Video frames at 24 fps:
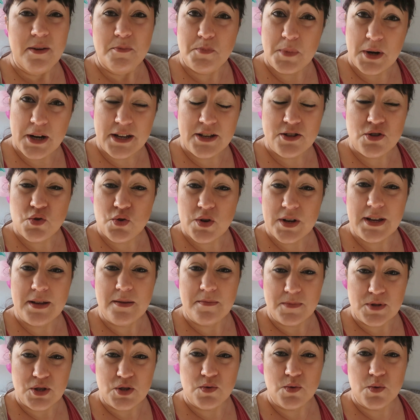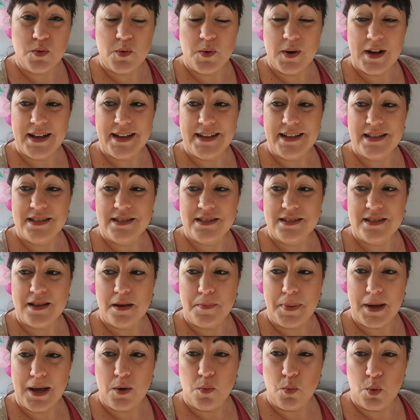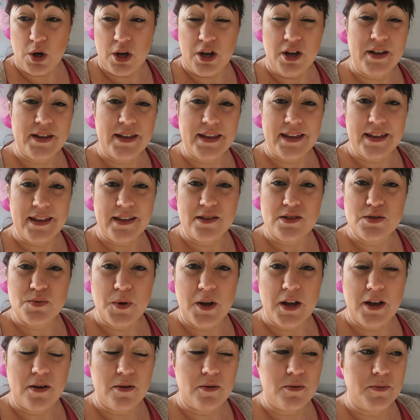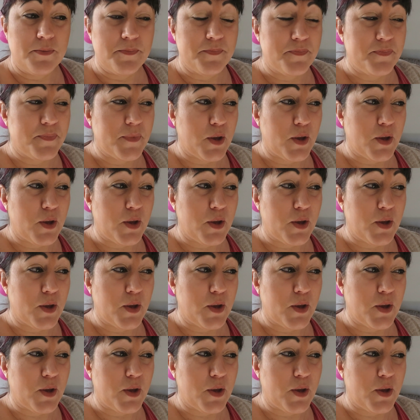My dreams are always about working as well.